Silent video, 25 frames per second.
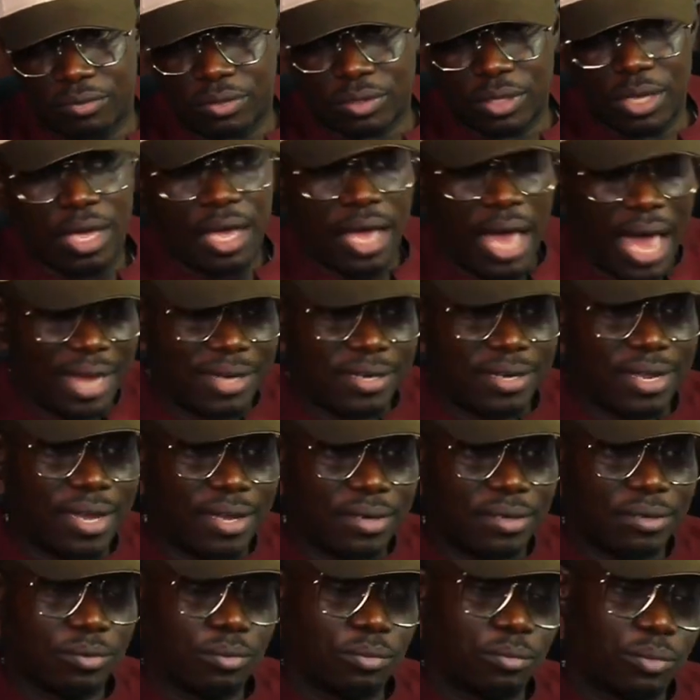And then
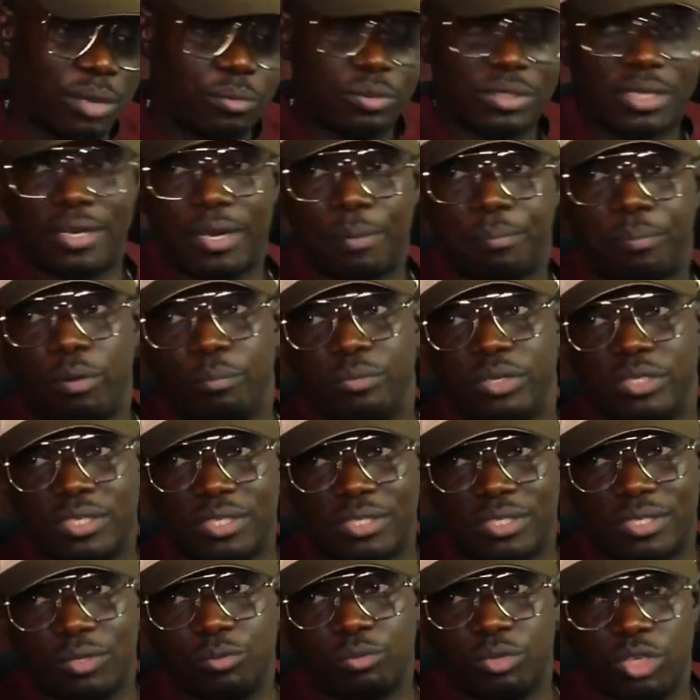when we started publicity,
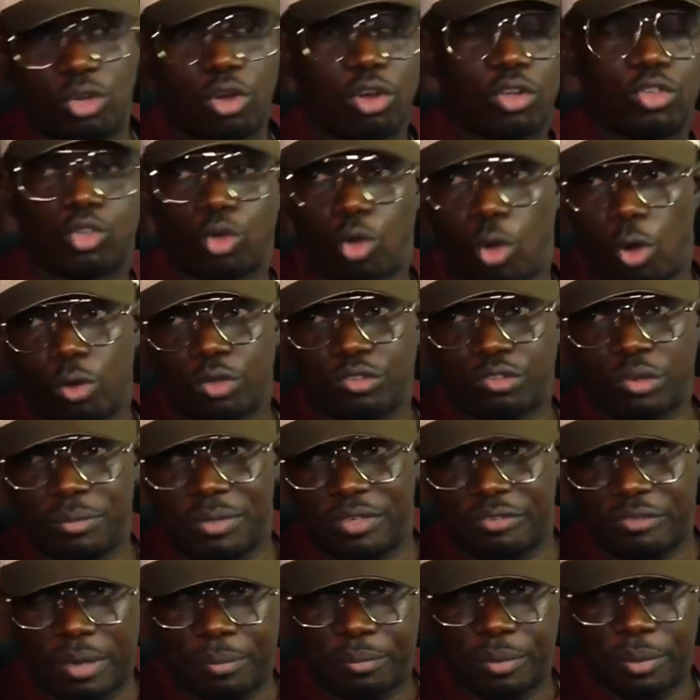we got calls from different
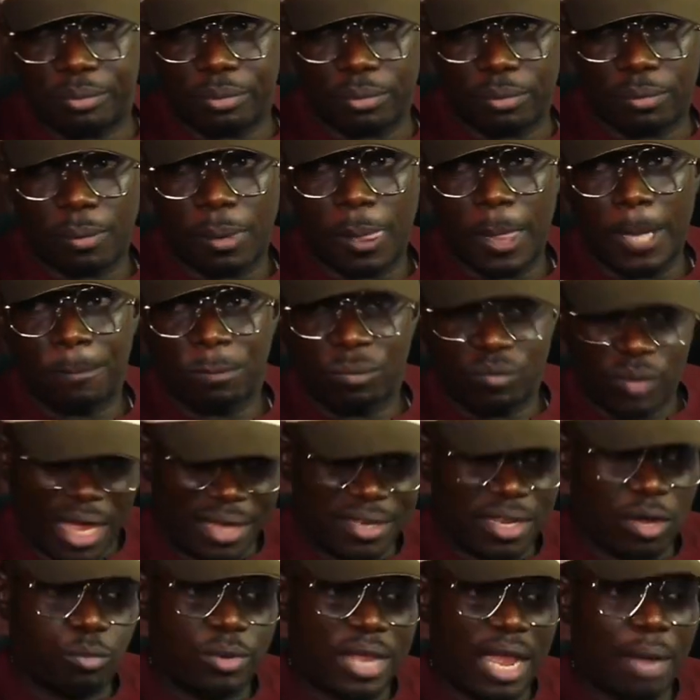people. And then we
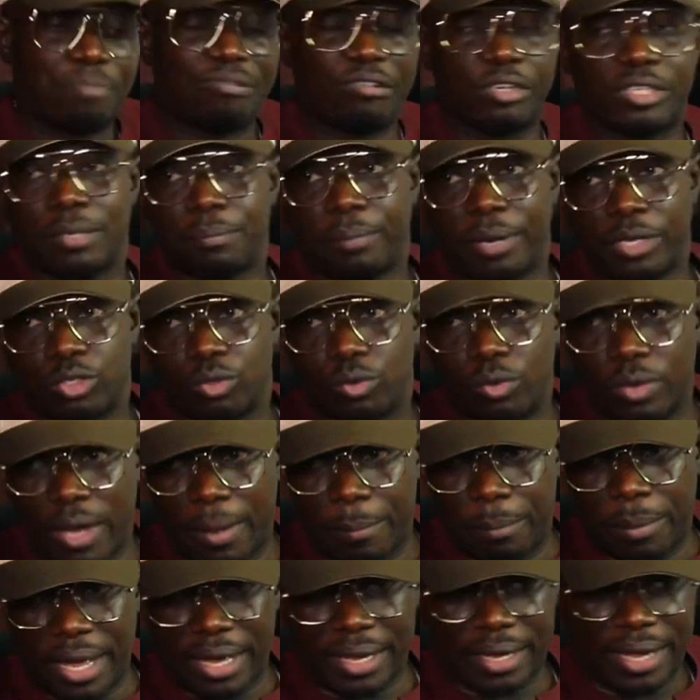approached a particular
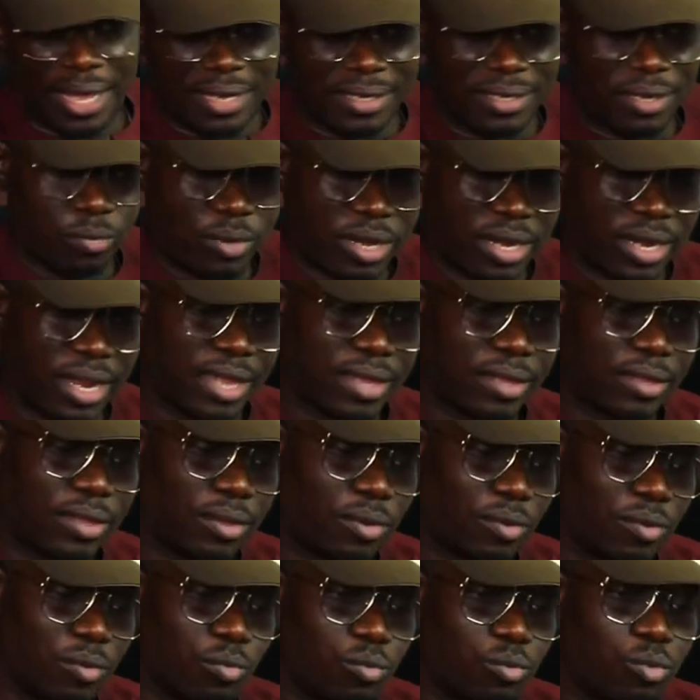bank and they were like,
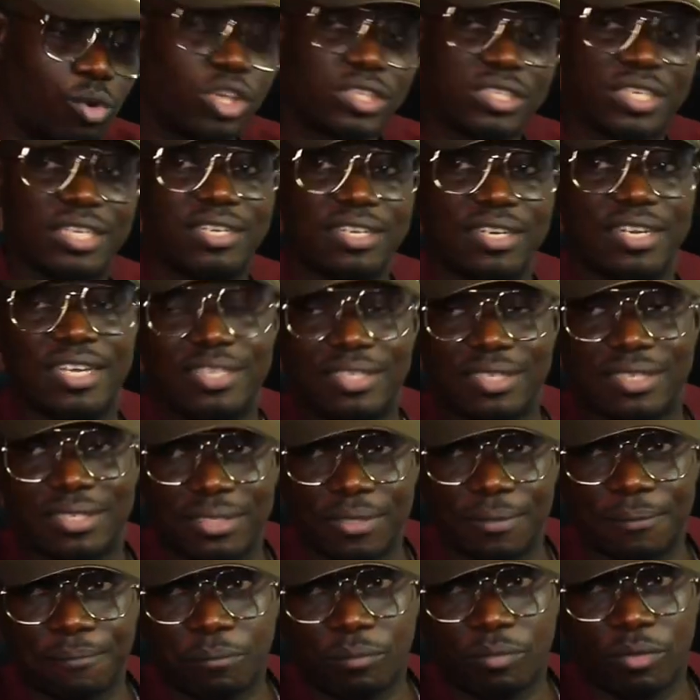what's the need
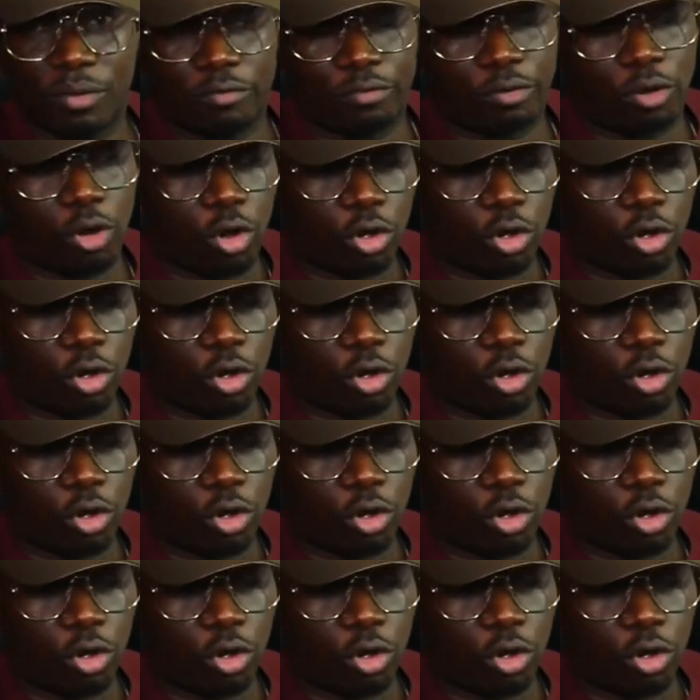for us?